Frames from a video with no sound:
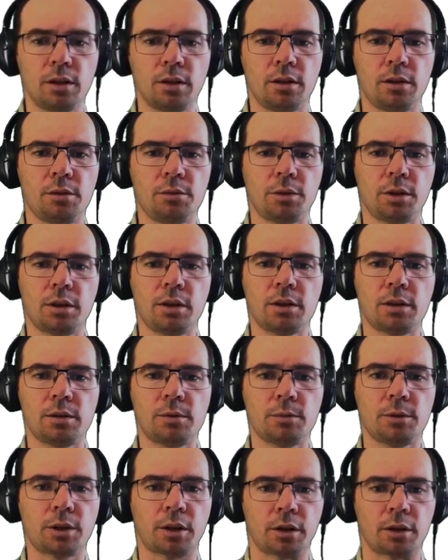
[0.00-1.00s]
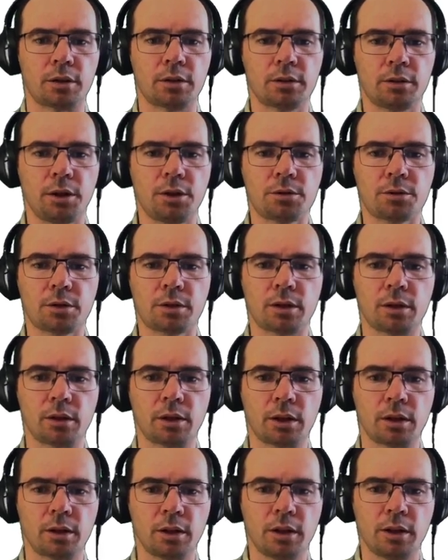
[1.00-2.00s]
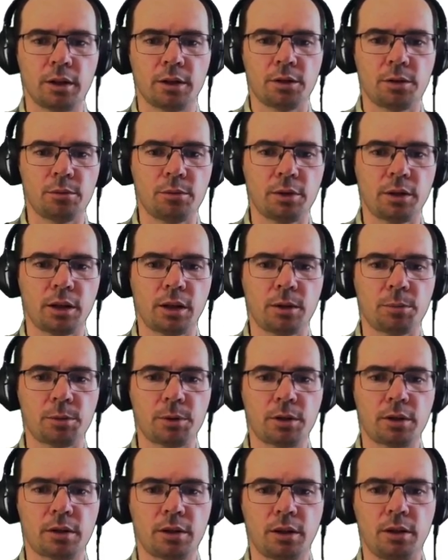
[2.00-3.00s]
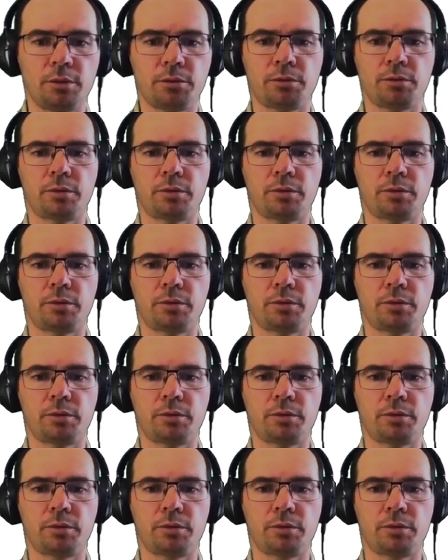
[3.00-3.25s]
Oh, it doesn't work. Interestingly. So what happens if